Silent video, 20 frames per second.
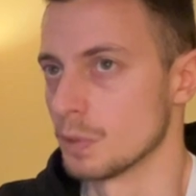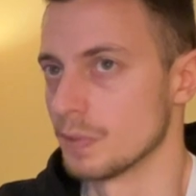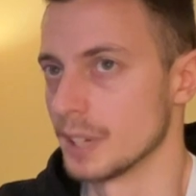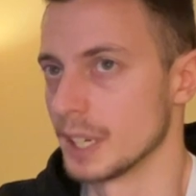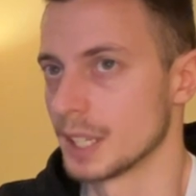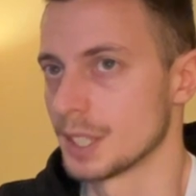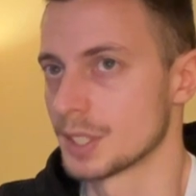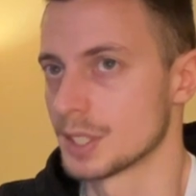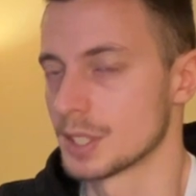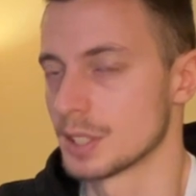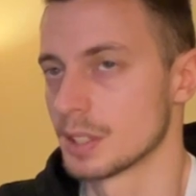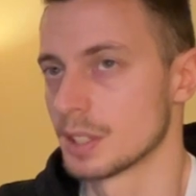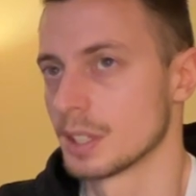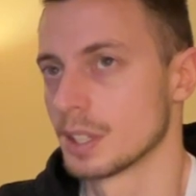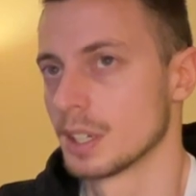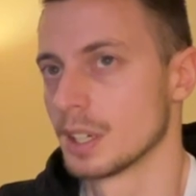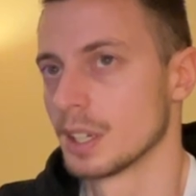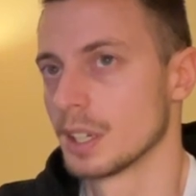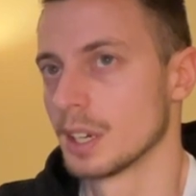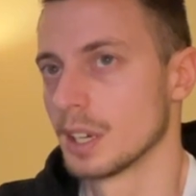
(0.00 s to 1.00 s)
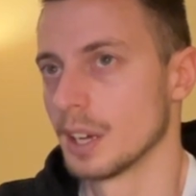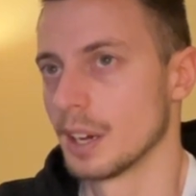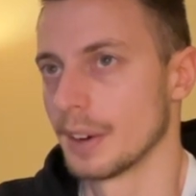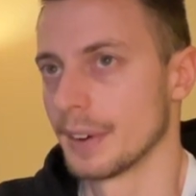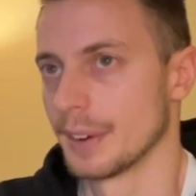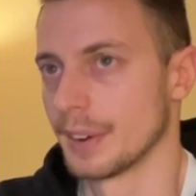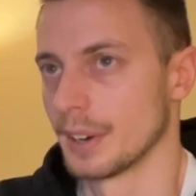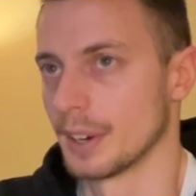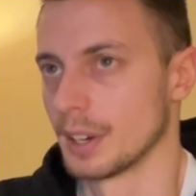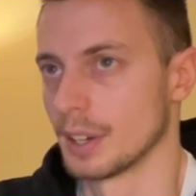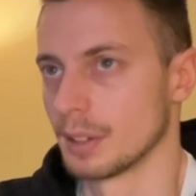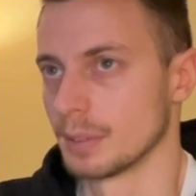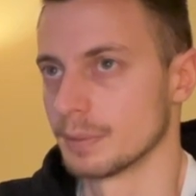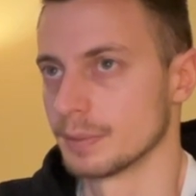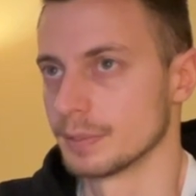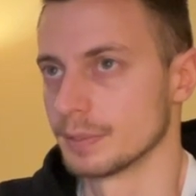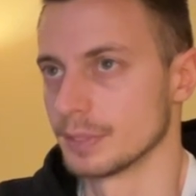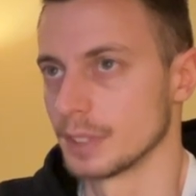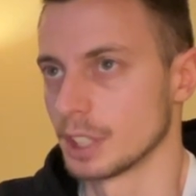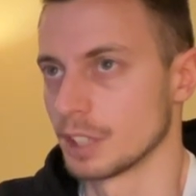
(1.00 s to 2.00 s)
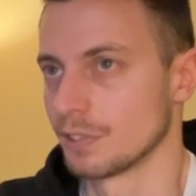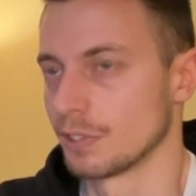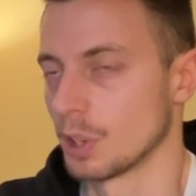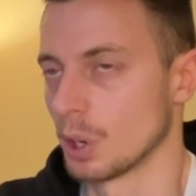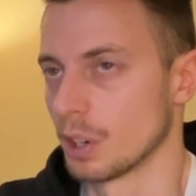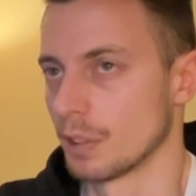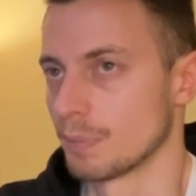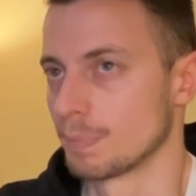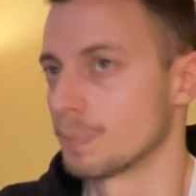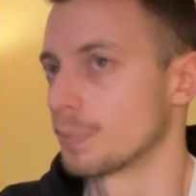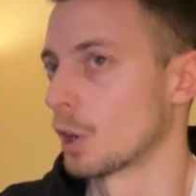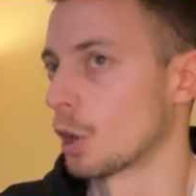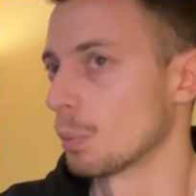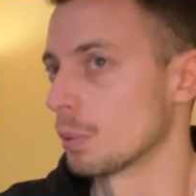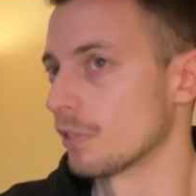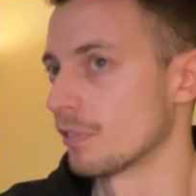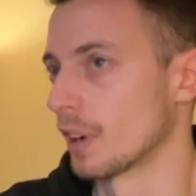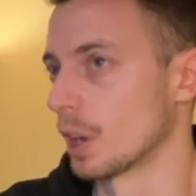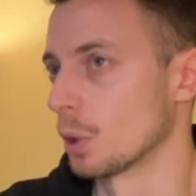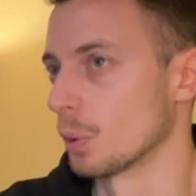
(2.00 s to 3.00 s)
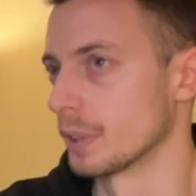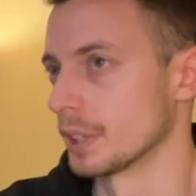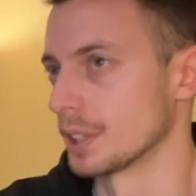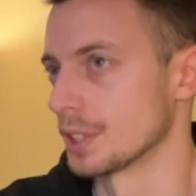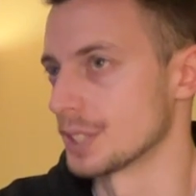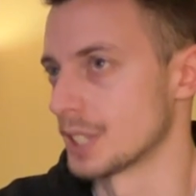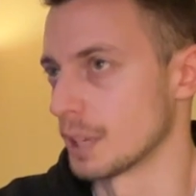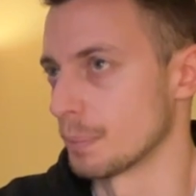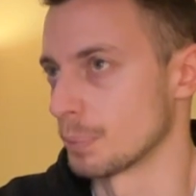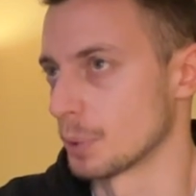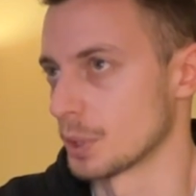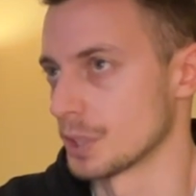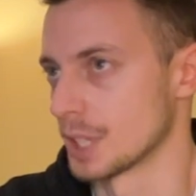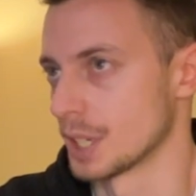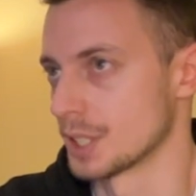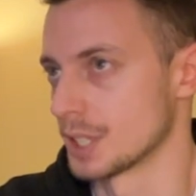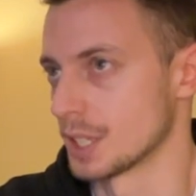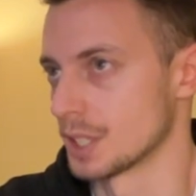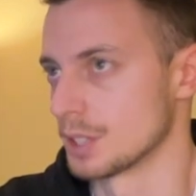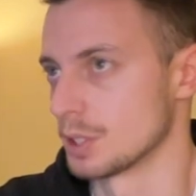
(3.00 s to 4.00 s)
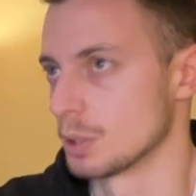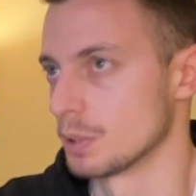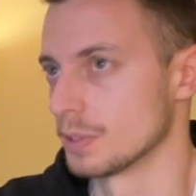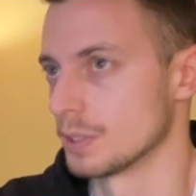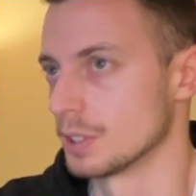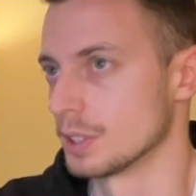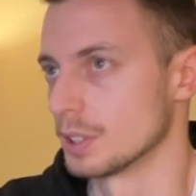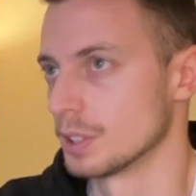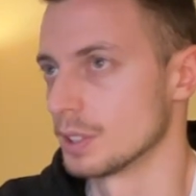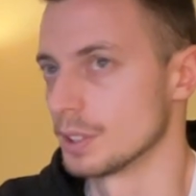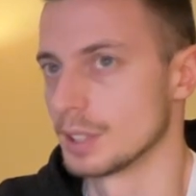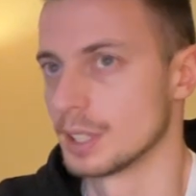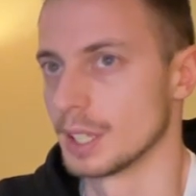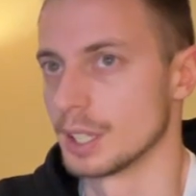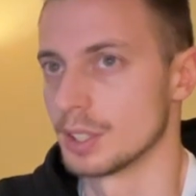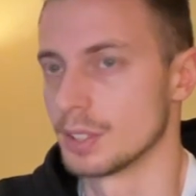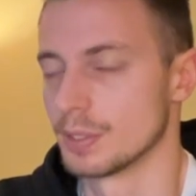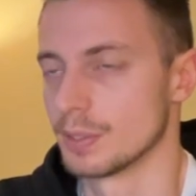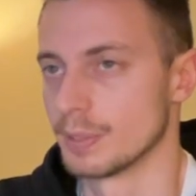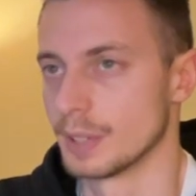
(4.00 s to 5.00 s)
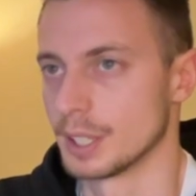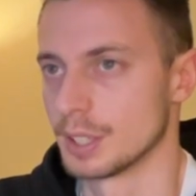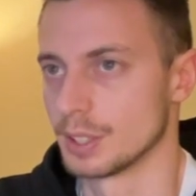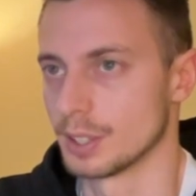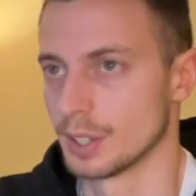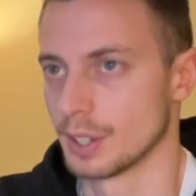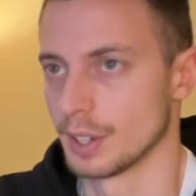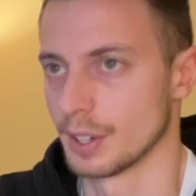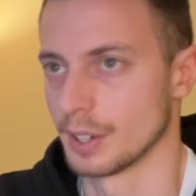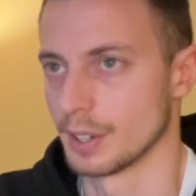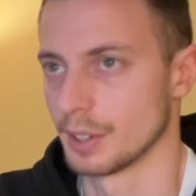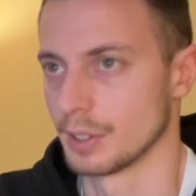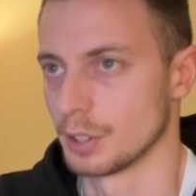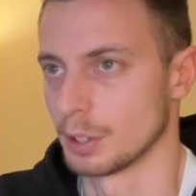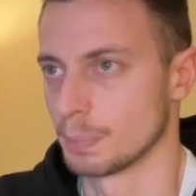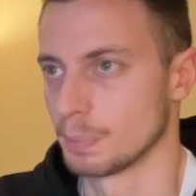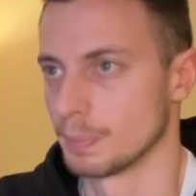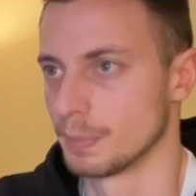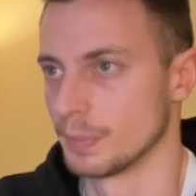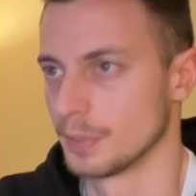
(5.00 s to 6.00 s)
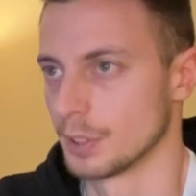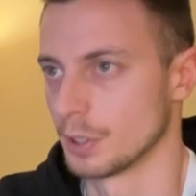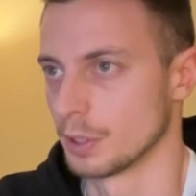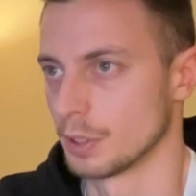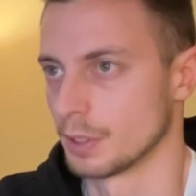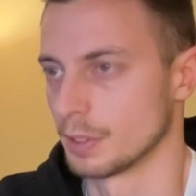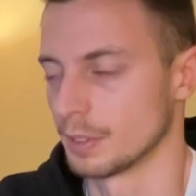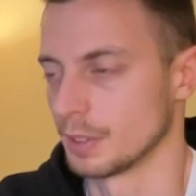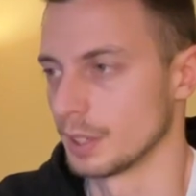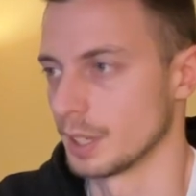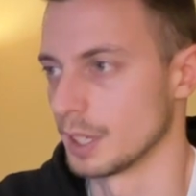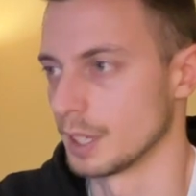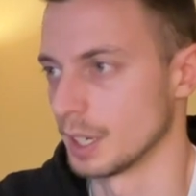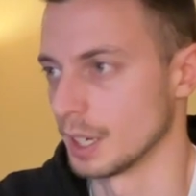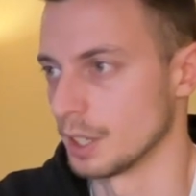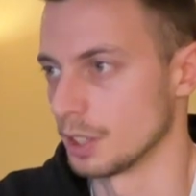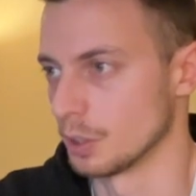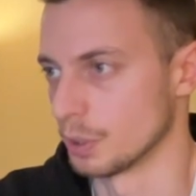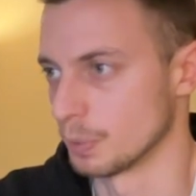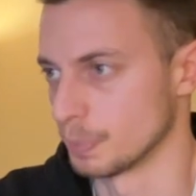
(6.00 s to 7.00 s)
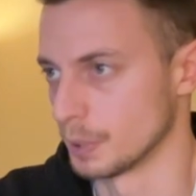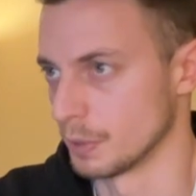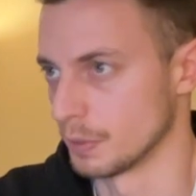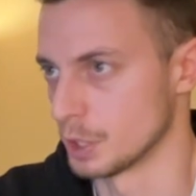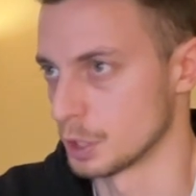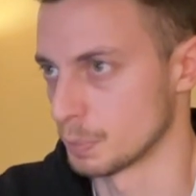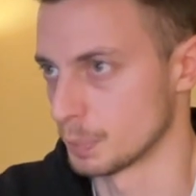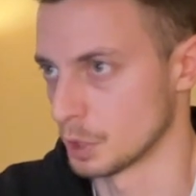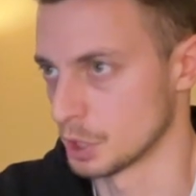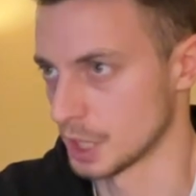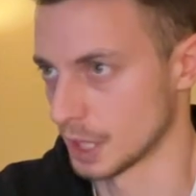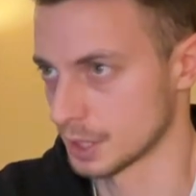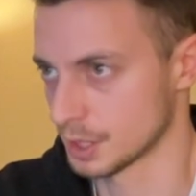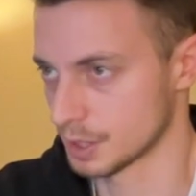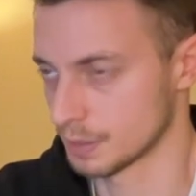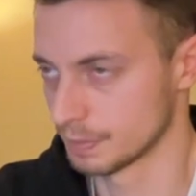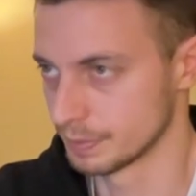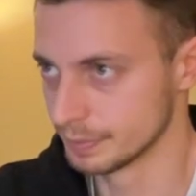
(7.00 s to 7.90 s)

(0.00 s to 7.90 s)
weeks. If you're probably following the same process as you did with in your previous project.